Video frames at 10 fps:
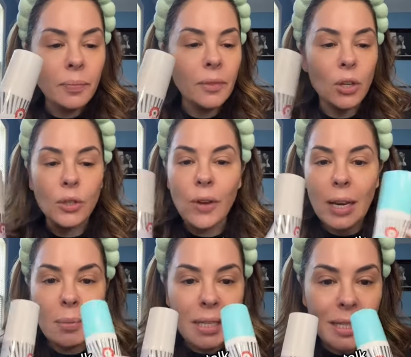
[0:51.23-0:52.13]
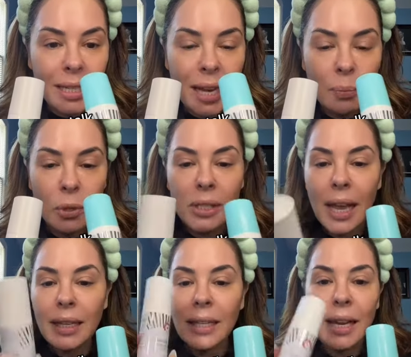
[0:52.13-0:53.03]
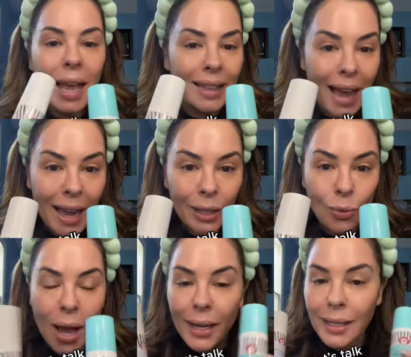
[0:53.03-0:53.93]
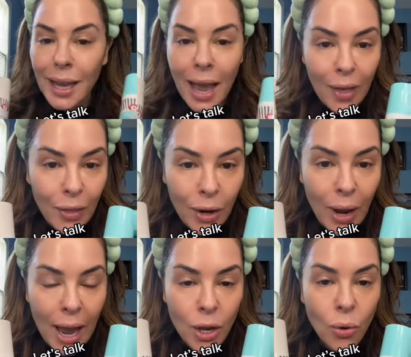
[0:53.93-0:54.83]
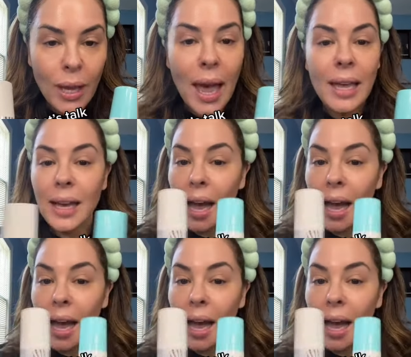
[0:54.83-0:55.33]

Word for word: There's a vitamin C 10% and the hyaluronic, and they're A-OK.